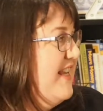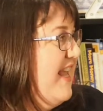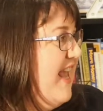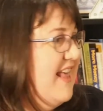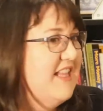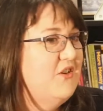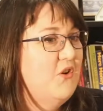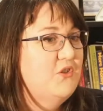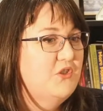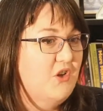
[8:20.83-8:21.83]
They're
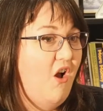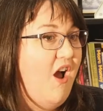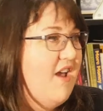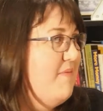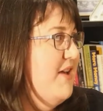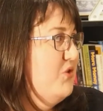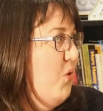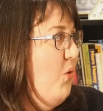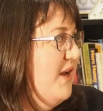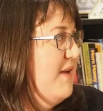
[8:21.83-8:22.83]
not shy about
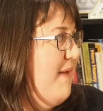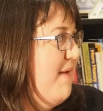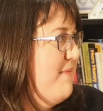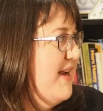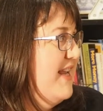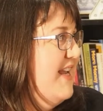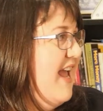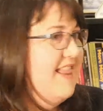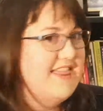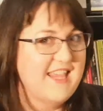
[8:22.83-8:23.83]
talking about money
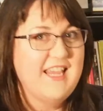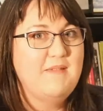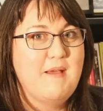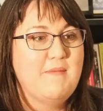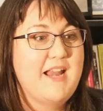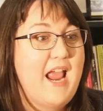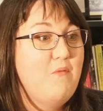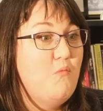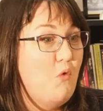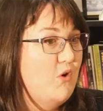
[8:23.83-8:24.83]
and thinking about money
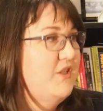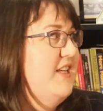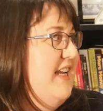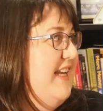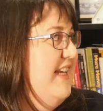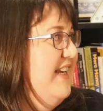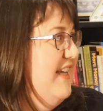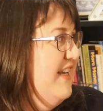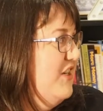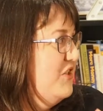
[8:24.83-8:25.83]
and wanting
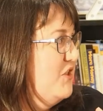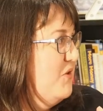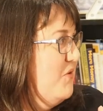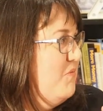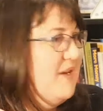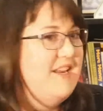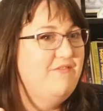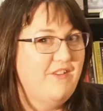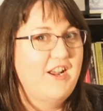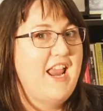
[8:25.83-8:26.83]
to be
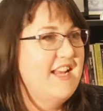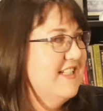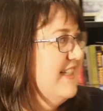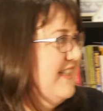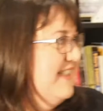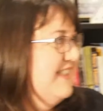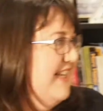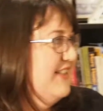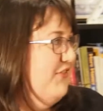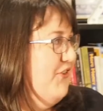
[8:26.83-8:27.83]
financially successful.